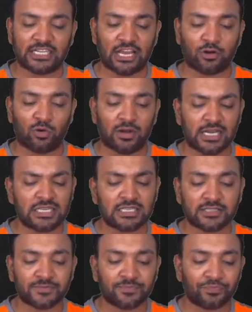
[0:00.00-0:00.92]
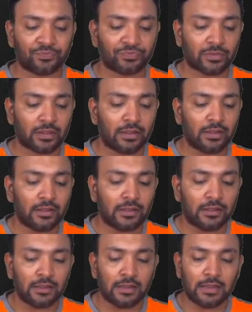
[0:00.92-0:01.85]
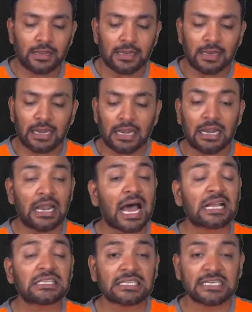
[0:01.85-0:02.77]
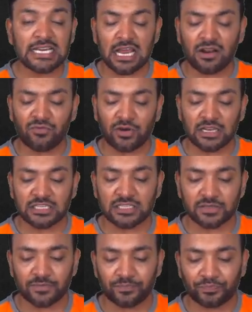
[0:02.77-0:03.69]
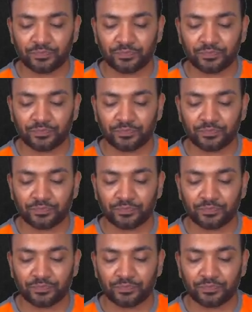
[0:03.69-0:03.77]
shareholders, last year was